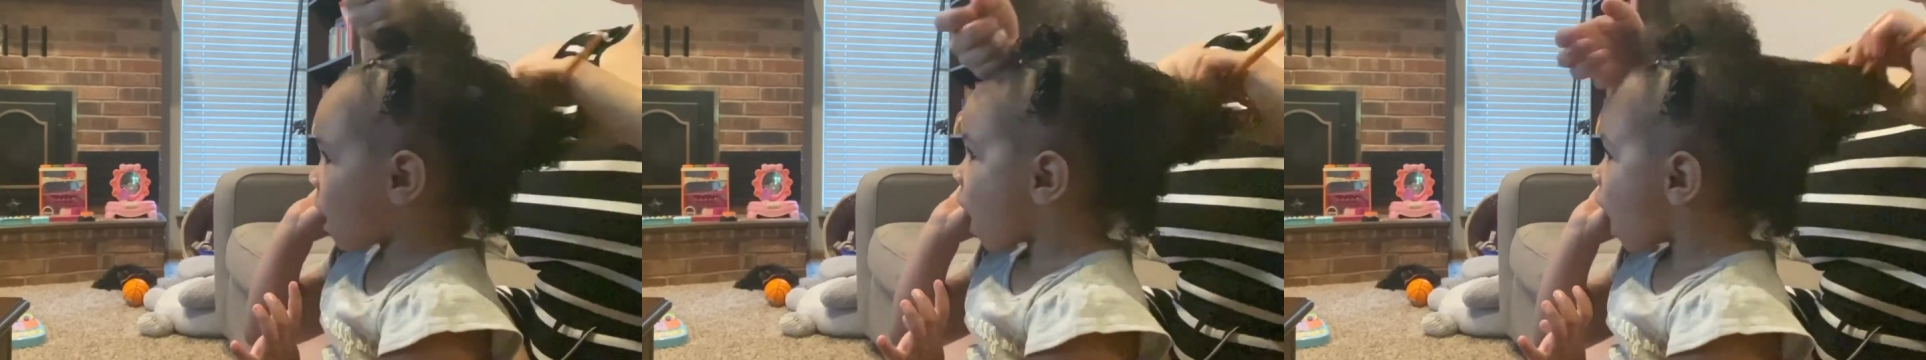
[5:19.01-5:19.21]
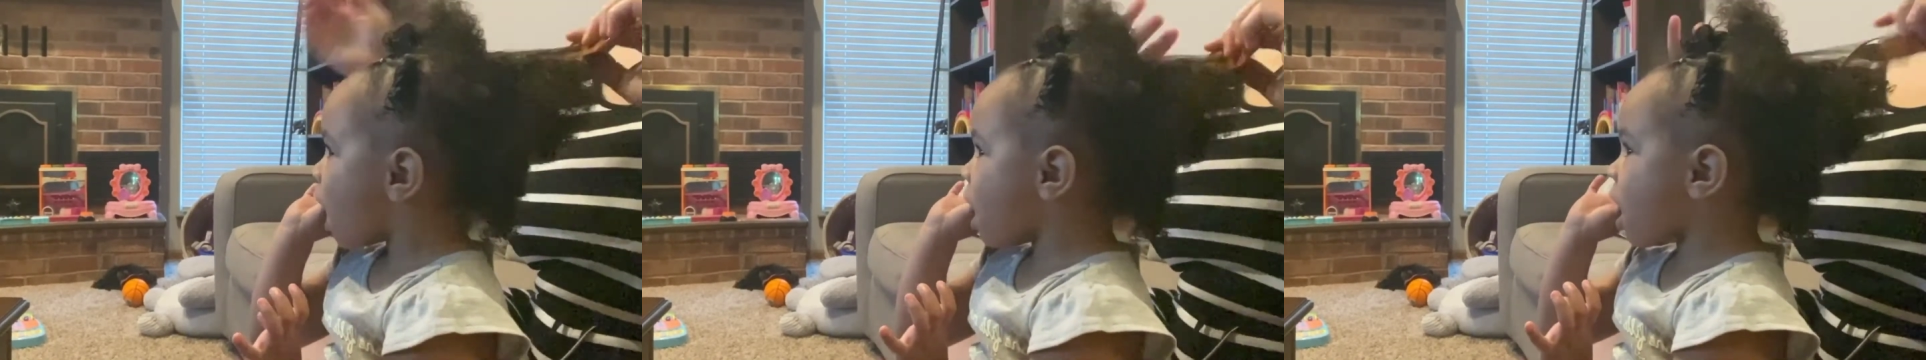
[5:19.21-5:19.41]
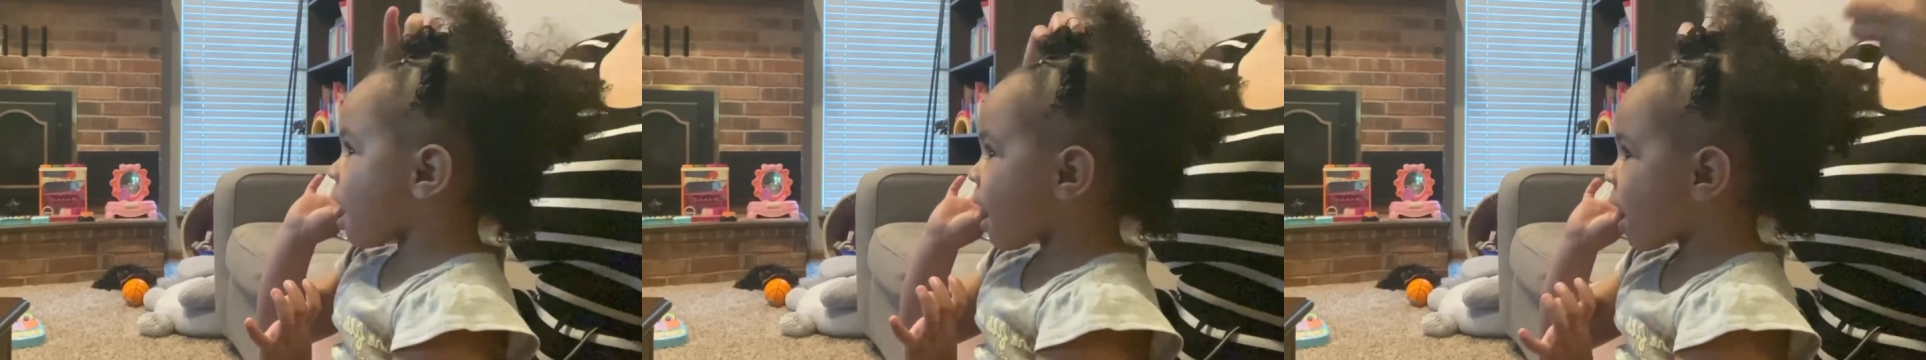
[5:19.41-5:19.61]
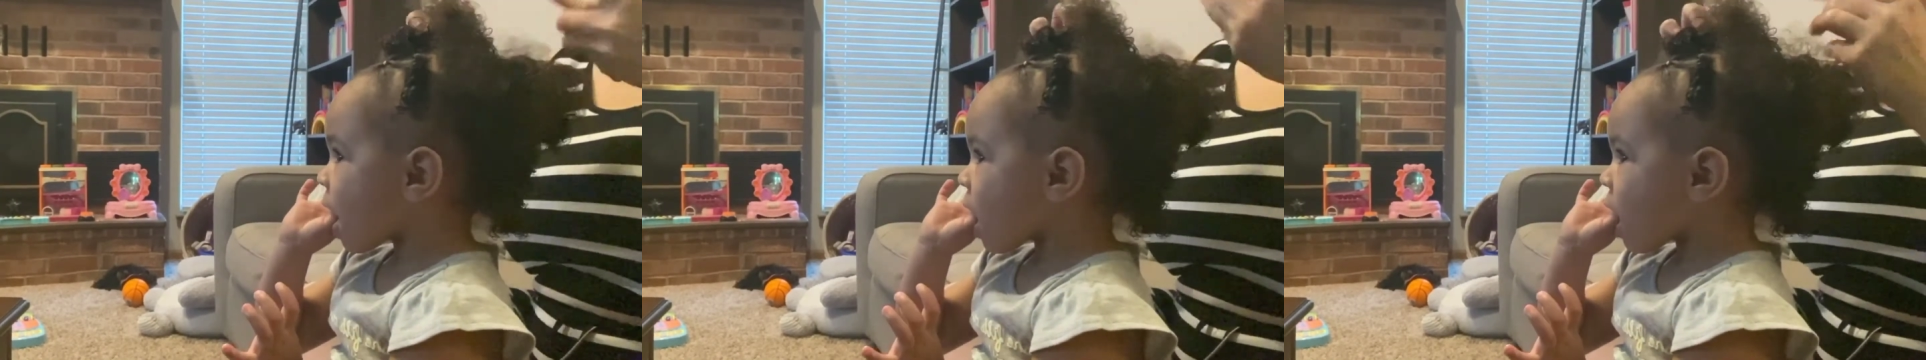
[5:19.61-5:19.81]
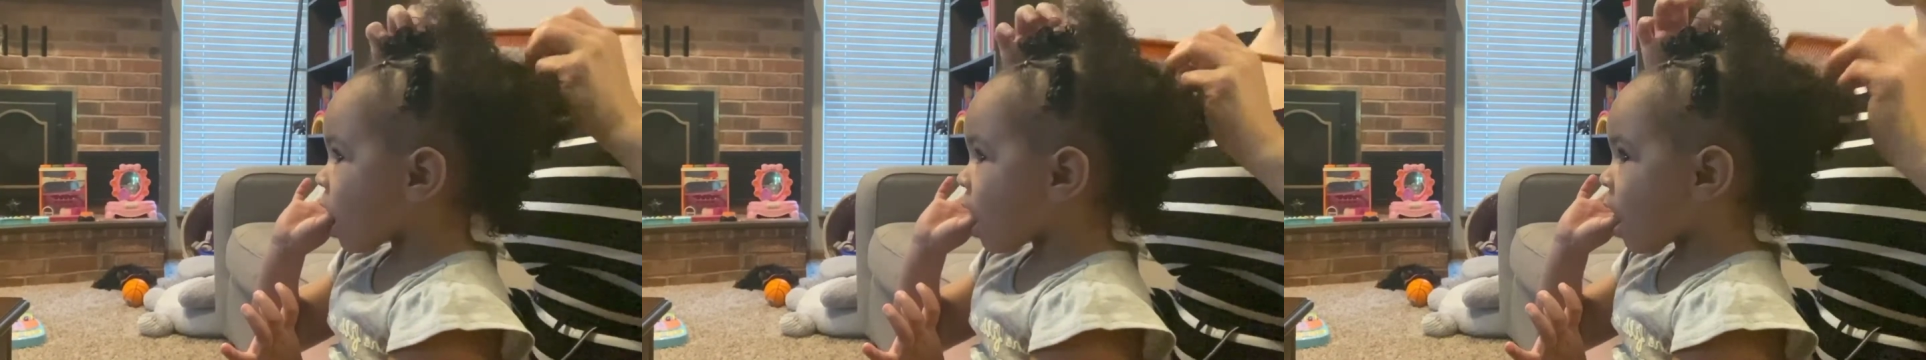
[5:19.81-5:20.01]
because the
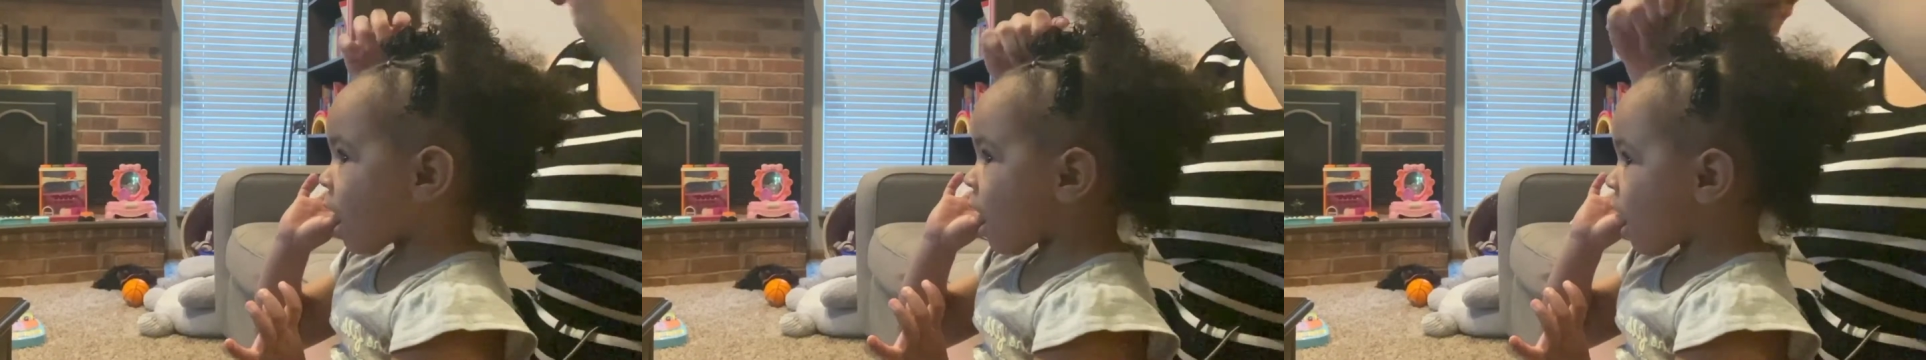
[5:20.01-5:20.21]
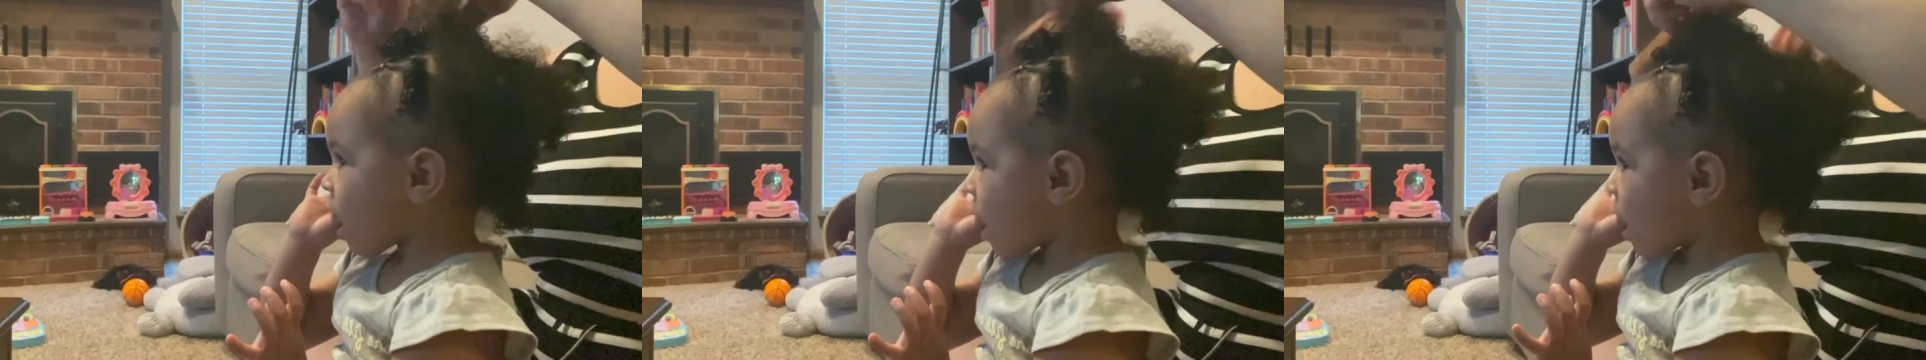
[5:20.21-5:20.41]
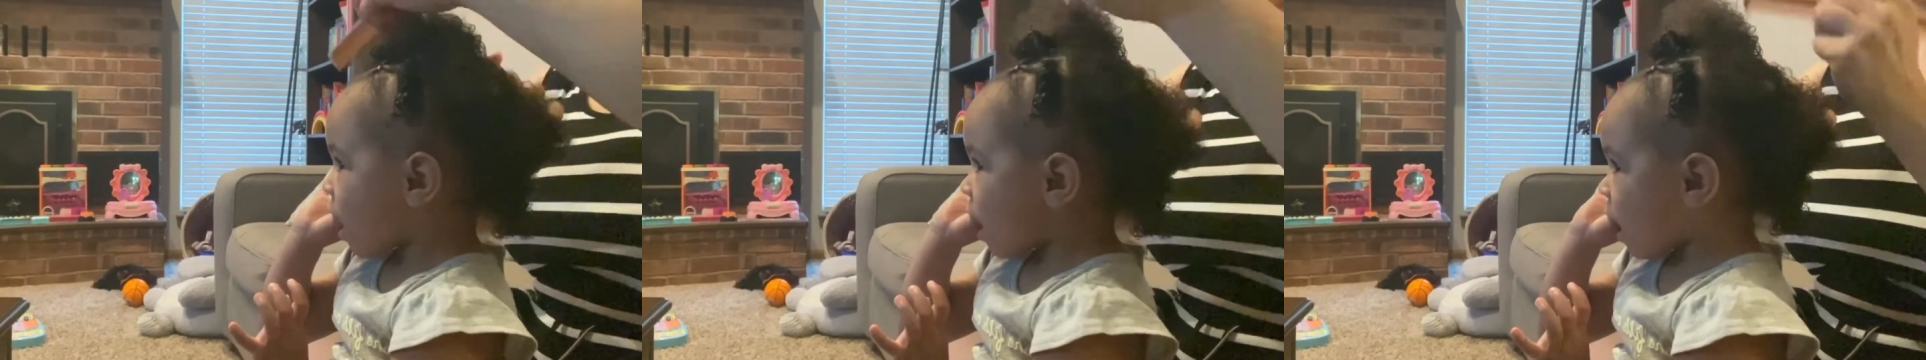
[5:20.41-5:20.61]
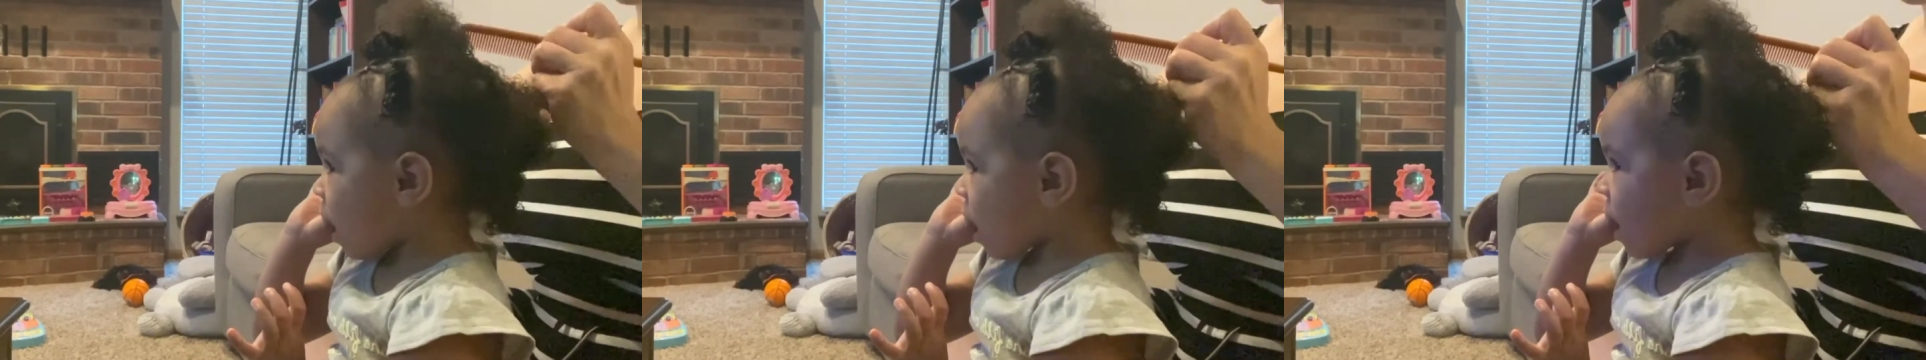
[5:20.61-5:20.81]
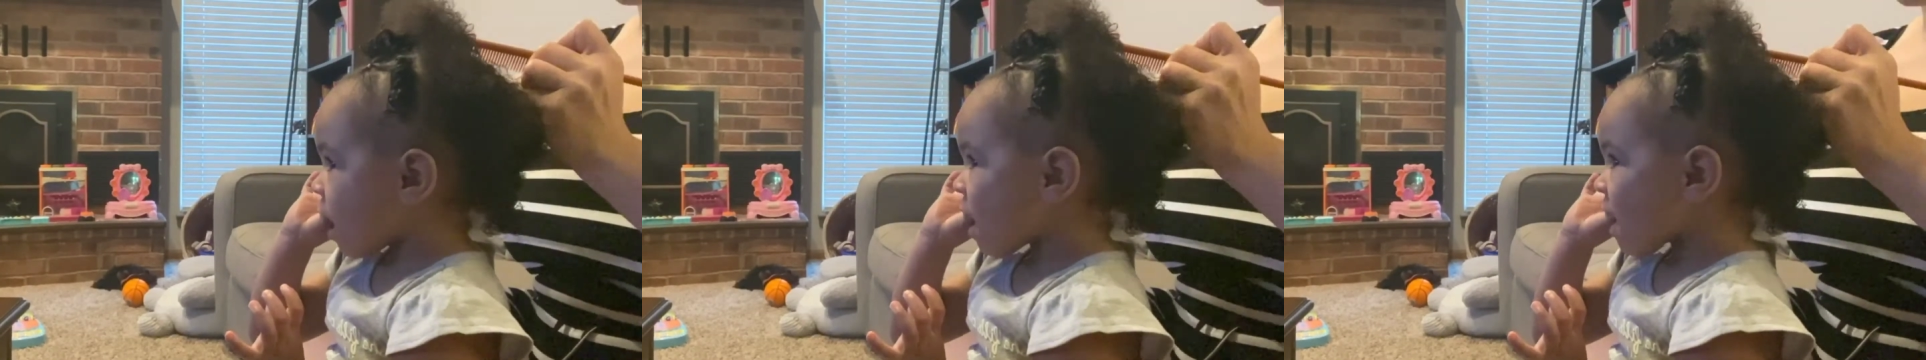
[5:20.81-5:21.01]
way that this style